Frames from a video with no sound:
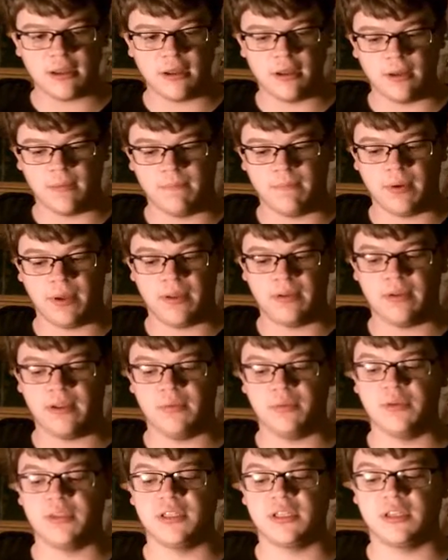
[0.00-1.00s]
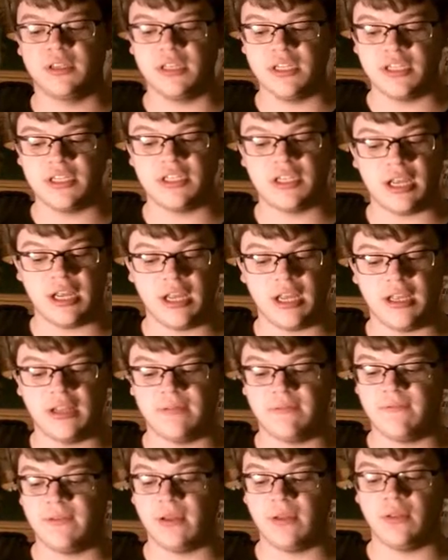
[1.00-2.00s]
But it was cliche.
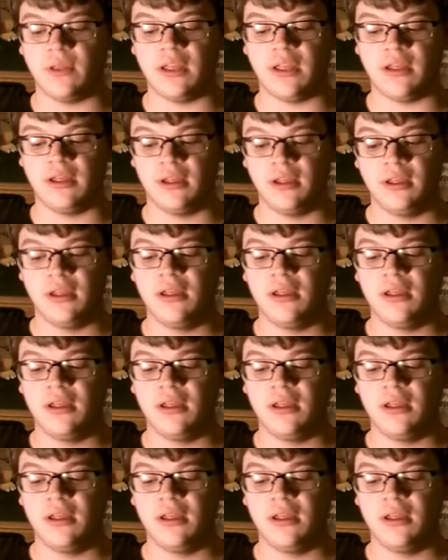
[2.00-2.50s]
It felt like